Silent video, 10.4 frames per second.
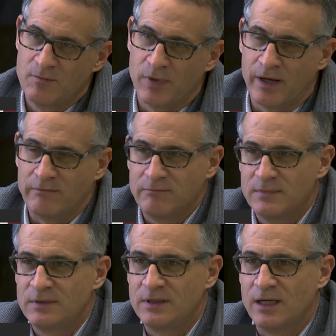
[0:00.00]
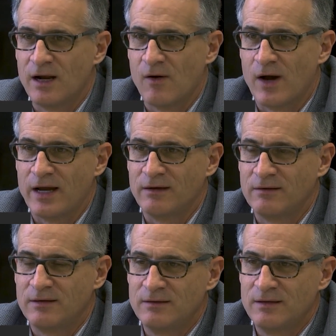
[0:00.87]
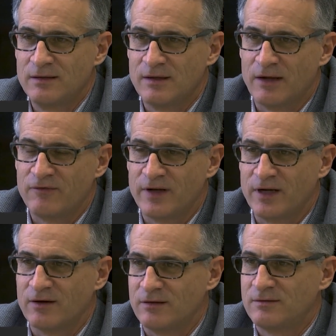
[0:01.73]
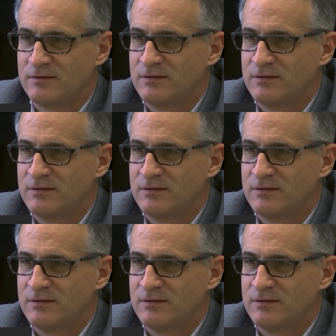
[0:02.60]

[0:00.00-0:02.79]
But I figured,